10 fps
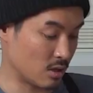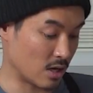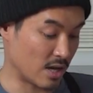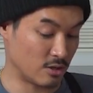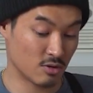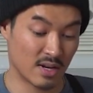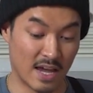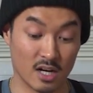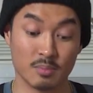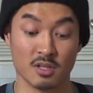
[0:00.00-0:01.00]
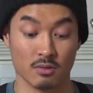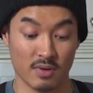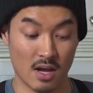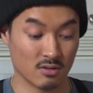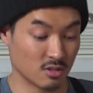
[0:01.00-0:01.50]
And you can add up to
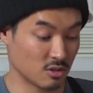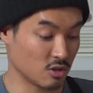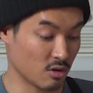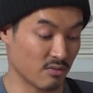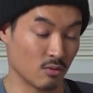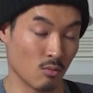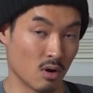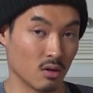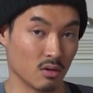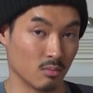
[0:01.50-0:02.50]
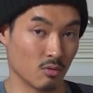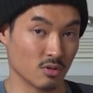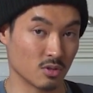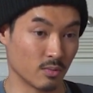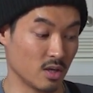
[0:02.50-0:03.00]
3 ounces of sugar if you want it a little more
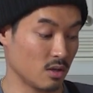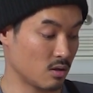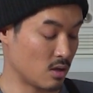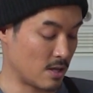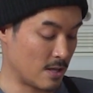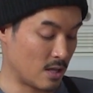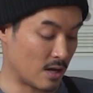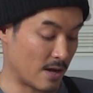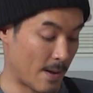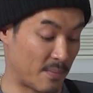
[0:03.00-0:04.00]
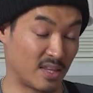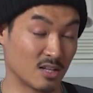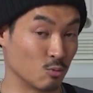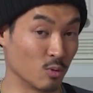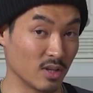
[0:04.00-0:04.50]
sweet. But
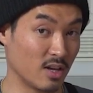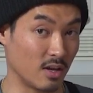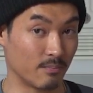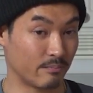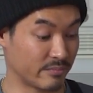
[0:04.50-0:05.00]
that's really it.